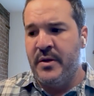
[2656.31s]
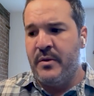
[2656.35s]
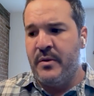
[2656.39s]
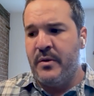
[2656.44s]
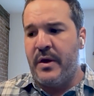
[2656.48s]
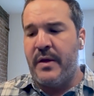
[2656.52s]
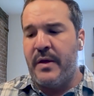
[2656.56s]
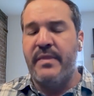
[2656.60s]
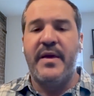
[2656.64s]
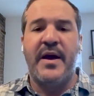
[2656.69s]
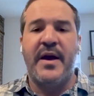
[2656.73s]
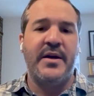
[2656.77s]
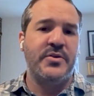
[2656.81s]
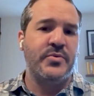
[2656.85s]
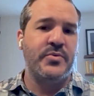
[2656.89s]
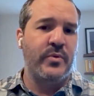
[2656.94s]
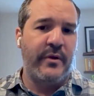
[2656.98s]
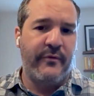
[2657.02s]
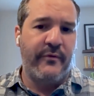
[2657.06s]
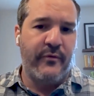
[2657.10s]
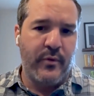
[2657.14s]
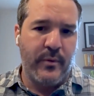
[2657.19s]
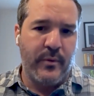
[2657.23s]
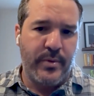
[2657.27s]
and that's where you
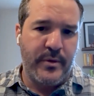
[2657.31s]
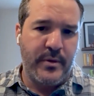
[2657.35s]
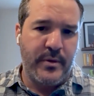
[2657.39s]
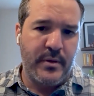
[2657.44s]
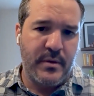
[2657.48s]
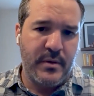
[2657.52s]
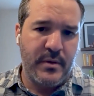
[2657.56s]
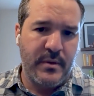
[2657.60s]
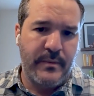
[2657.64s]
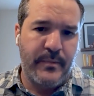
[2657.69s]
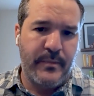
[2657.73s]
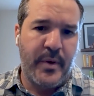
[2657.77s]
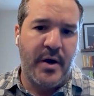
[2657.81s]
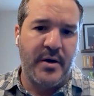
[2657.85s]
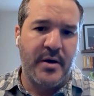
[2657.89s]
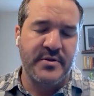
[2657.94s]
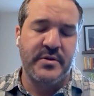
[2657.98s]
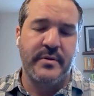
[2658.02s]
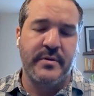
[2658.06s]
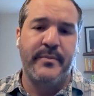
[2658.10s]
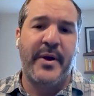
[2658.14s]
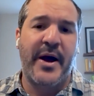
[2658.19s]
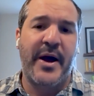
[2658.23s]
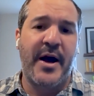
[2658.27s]
form the
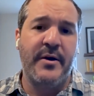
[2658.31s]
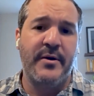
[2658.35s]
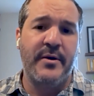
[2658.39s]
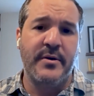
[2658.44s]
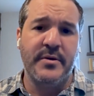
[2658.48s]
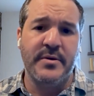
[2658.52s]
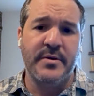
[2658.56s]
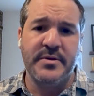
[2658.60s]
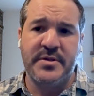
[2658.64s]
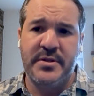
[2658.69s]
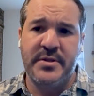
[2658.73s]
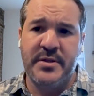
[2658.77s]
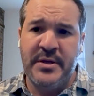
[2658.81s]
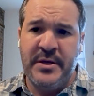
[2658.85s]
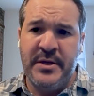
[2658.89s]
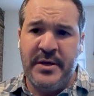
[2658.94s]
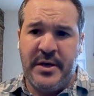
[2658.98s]
positive patterns.